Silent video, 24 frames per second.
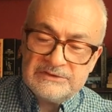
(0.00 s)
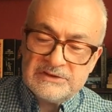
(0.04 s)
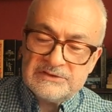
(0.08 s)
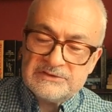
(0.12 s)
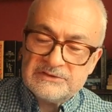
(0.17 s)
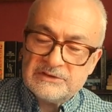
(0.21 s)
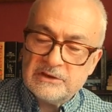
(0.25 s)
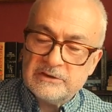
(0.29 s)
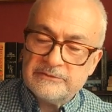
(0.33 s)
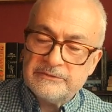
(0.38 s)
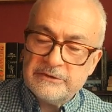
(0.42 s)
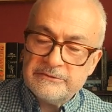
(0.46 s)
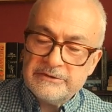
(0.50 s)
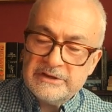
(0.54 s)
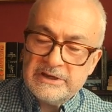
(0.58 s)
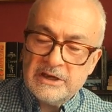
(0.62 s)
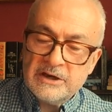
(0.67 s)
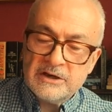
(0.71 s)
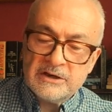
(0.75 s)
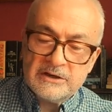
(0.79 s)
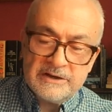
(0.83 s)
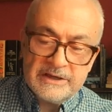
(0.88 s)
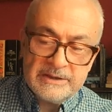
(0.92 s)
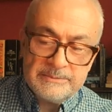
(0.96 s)
is that a very
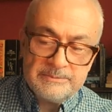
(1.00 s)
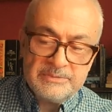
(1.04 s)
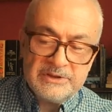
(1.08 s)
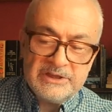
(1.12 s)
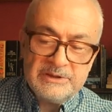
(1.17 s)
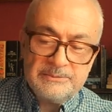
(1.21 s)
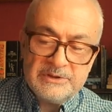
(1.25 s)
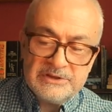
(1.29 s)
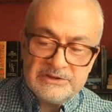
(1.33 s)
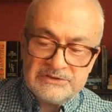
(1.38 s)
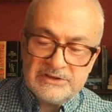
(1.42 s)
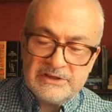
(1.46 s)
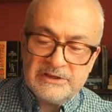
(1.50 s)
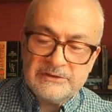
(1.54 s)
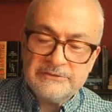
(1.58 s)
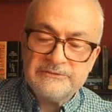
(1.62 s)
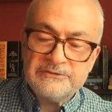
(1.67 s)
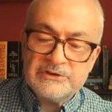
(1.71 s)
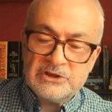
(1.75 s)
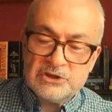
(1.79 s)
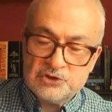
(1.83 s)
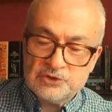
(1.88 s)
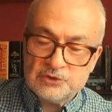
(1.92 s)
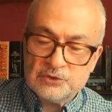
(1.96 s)
high BBC
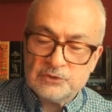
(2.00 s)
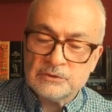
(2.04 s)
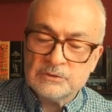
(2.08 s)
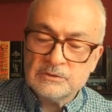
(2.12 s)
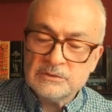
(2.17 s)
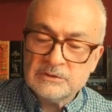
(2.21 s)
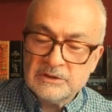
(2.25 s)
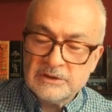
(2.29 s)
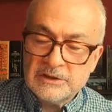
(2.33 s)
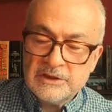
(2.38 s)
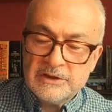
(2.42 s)
official